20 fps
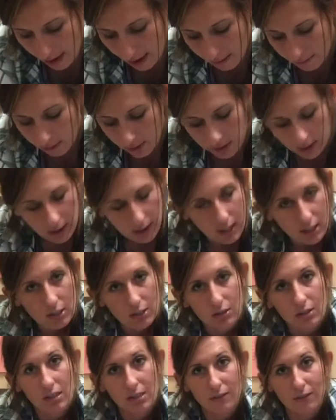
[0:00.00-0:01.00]
Everything I
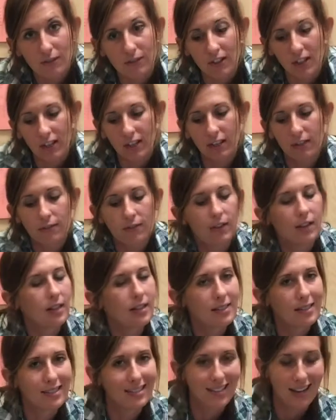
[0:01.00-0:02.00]
do is very,
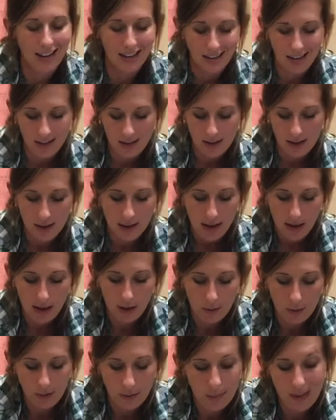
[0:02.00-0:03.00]
very steady.
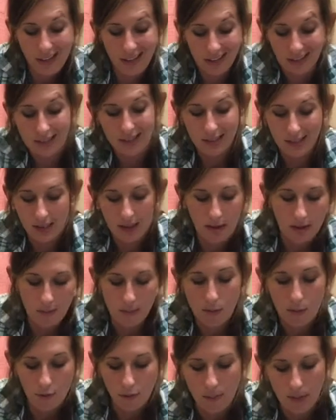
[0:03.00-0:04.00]
I don't want to make any
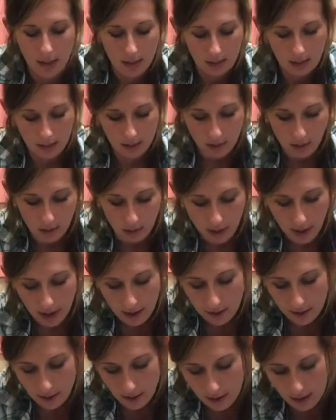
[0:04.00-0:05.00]
sudden movements so
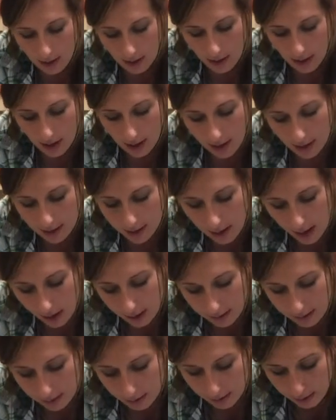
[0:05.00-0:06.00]
that I
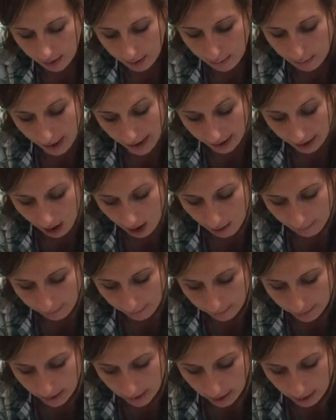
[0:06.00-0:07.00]
knock the clay back off
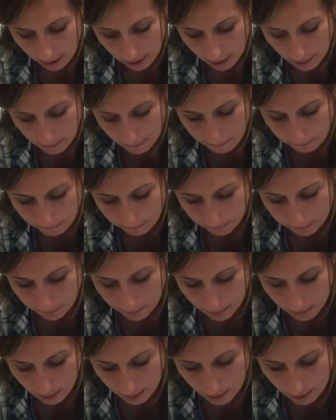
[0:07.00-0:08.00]
of center.
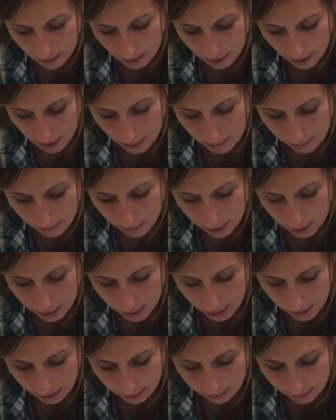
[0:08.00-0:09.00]
I'm
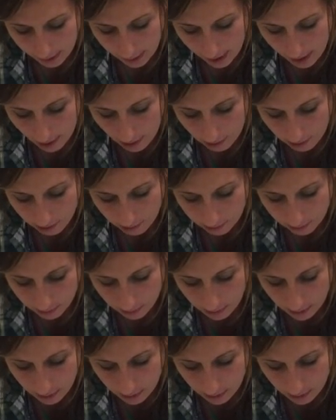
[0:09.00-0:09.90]
pushing down